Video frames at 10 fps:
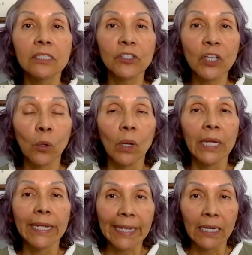So
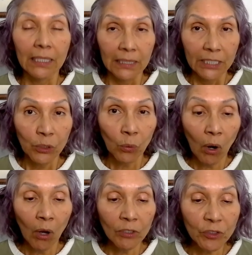
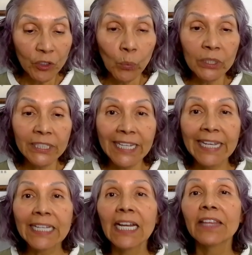you also will
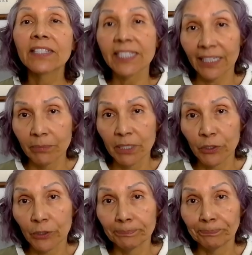take the second
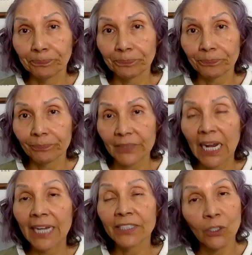midterm.
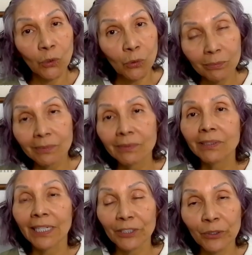I know
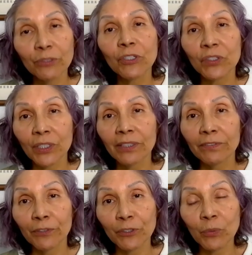you just took
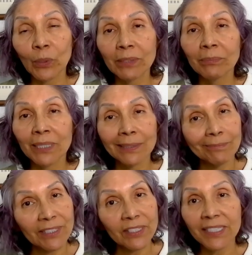the first one,
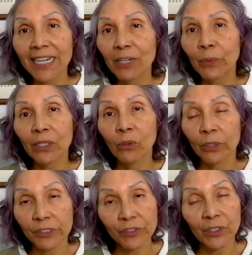but this is an 8-week
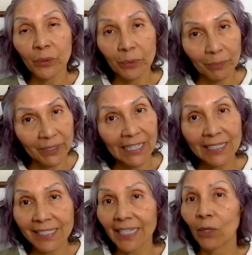course, so we
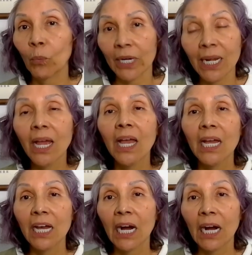got a second one.
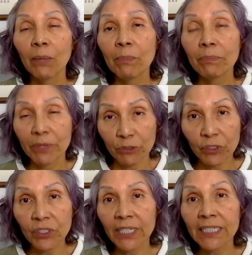
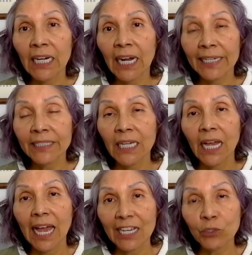There's a study guide
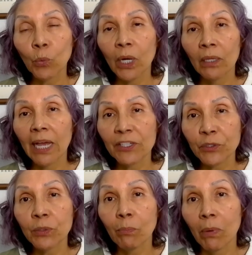as well
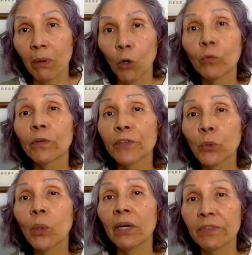as an
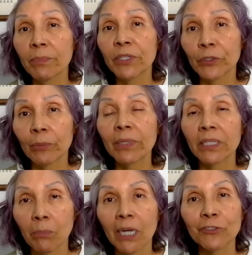overview of the midterm
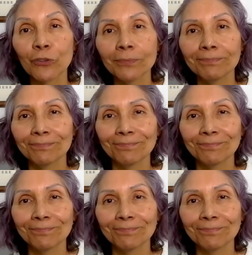in the module.